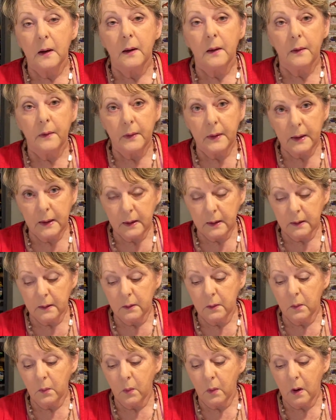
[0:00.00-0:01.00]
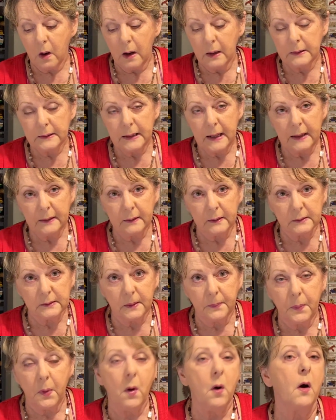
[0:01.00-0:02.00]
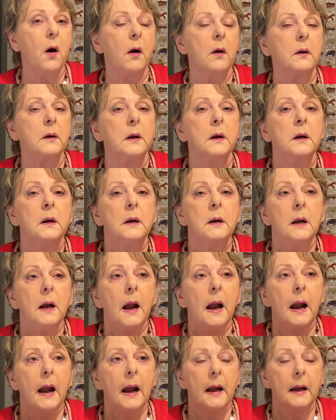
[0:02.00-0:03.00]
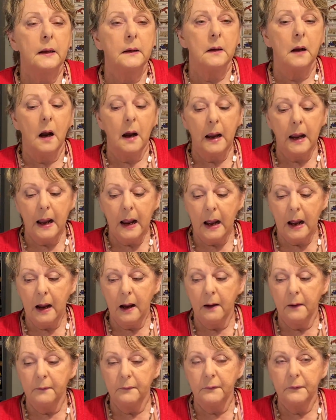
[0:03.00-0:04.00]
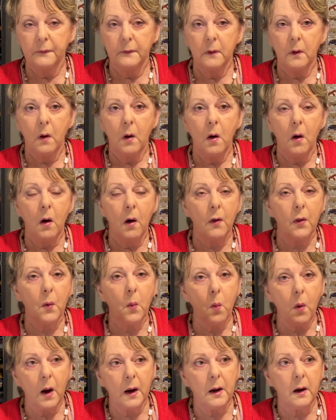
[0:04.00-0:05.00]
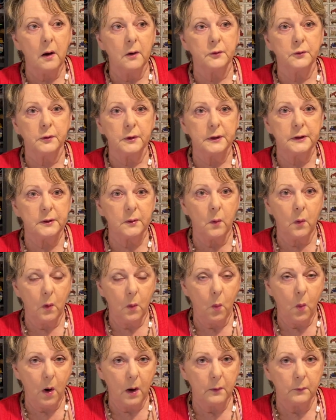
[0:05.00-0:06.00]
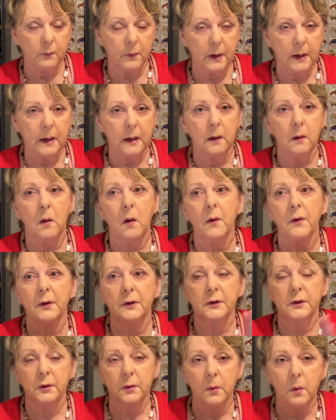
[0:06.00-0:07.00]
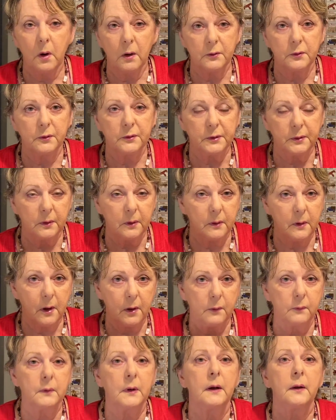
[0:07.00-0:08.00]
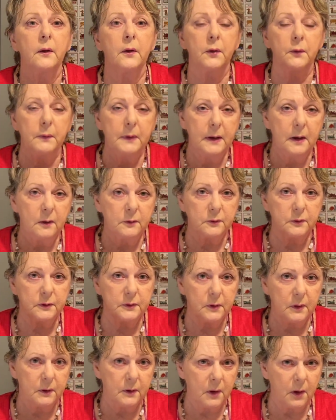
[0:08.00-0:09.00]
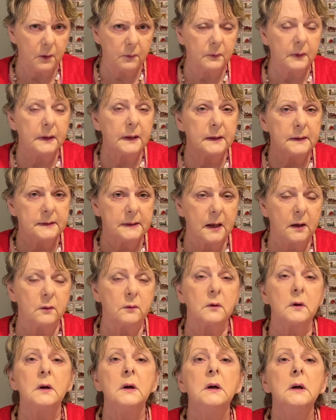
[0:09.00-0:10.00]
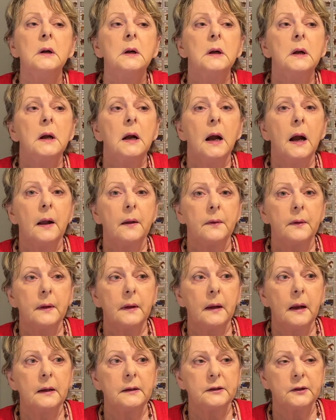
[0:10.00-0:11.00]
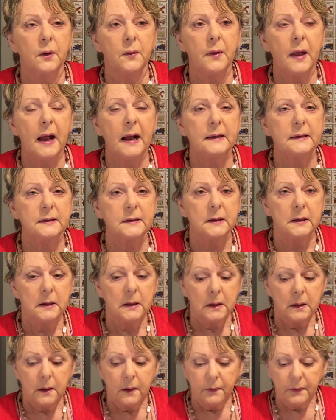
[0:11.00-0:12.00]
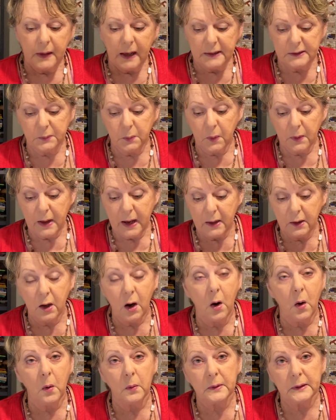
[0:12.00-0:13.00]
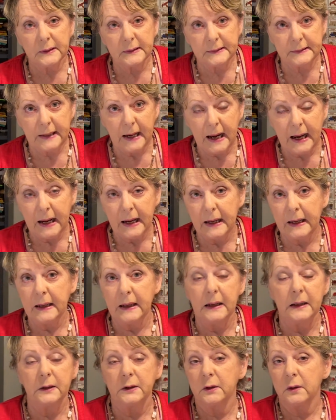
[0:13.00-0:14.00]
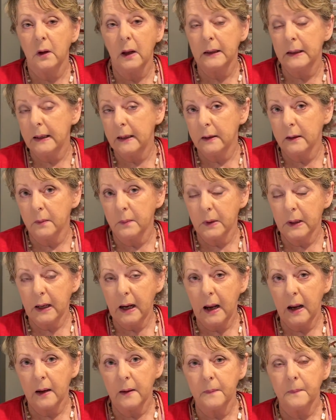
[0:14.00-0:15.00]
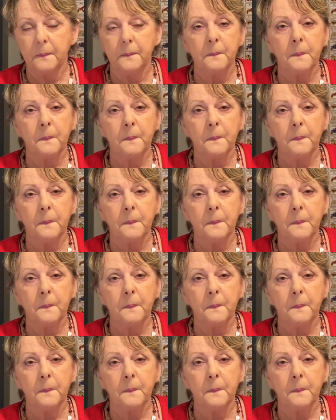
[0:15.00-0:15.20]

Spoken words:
Then I take this apart and I have all the 100s on one ring, all the 200s on another ring, the 300s on another ring, etc. And so that's where they go to stay until I need them again.